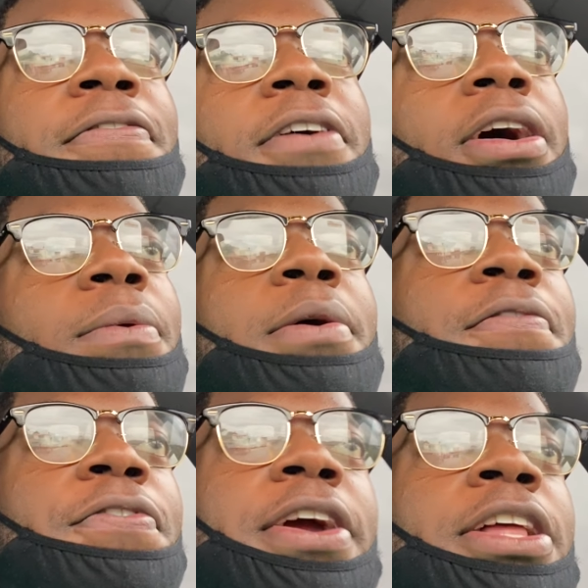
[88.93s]

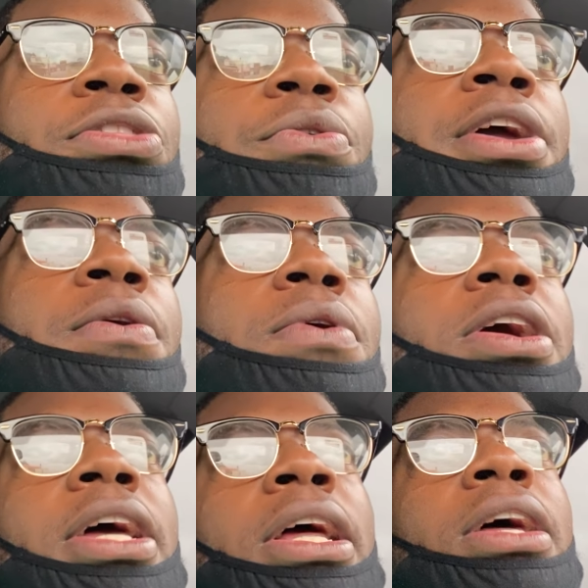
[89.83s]
freaking
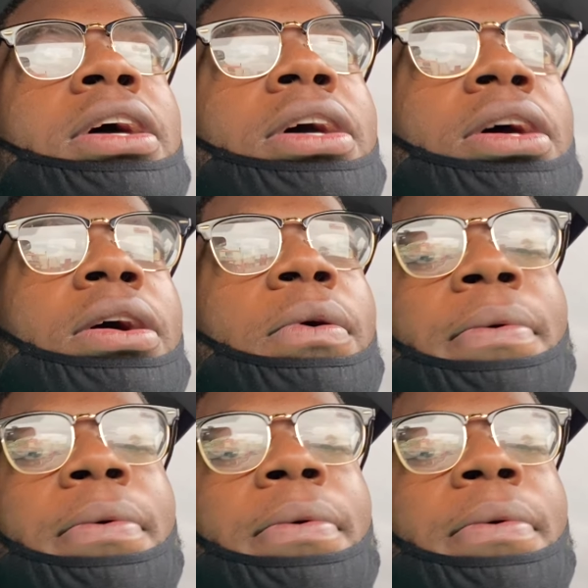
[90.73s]
3-1.